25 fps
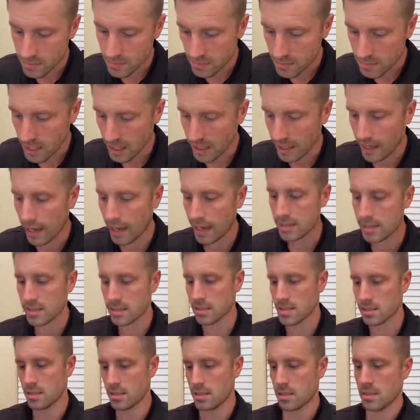Guys,
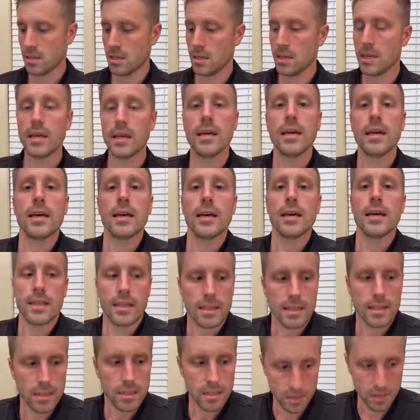
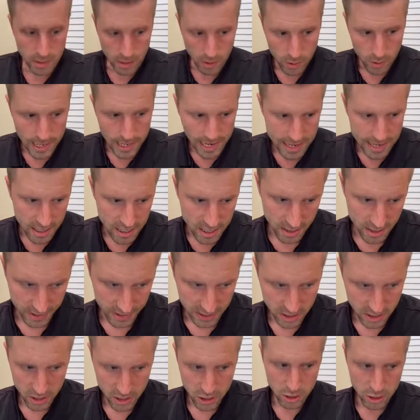the old adage, if
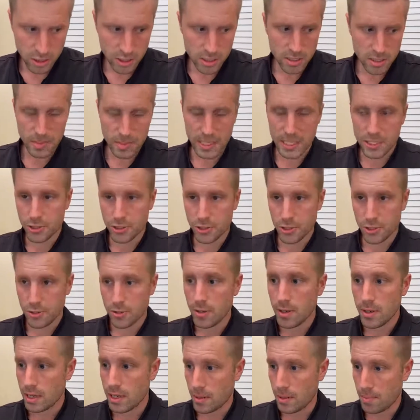it's too good to be
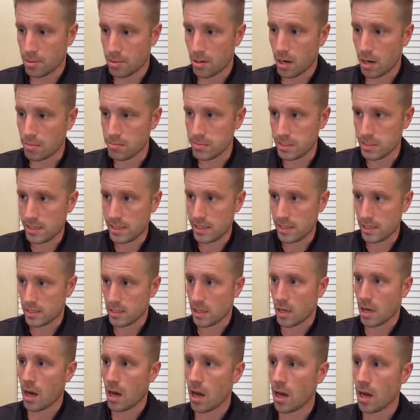true, it probably is.
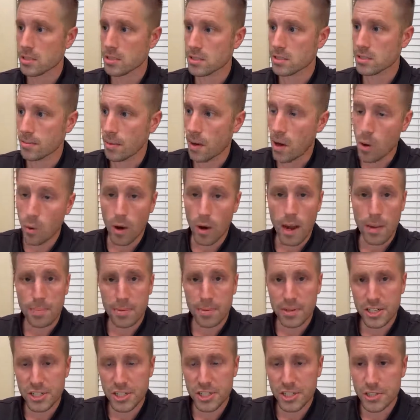Awesome. Well, I
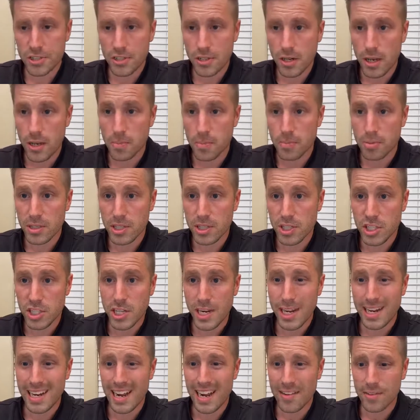
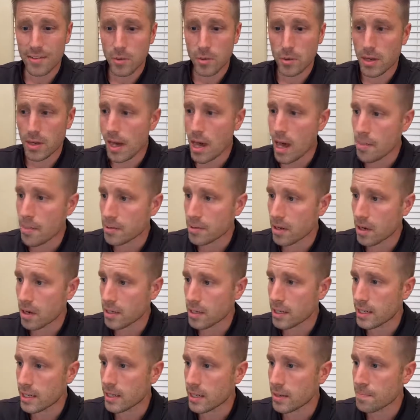appreciate everyone hopping on
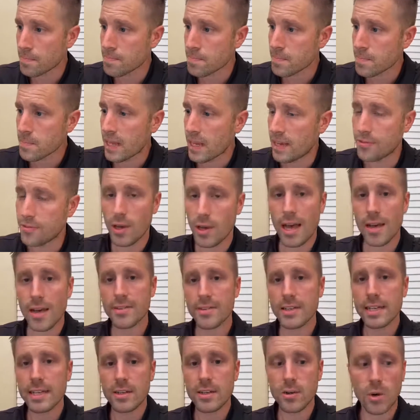here. If you have
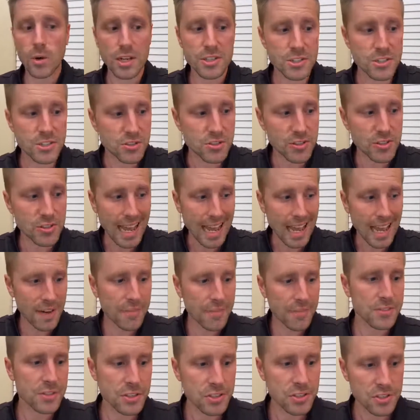any questions
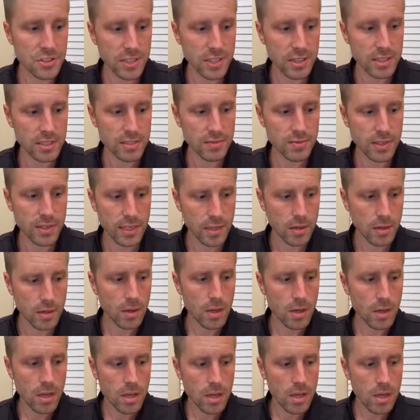after you see this video,
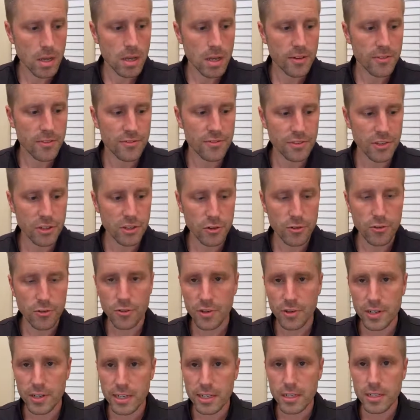feel
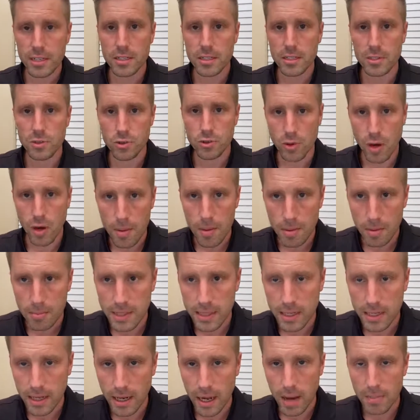free to drop them
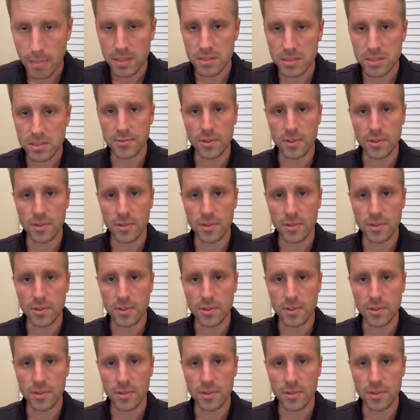in the comments.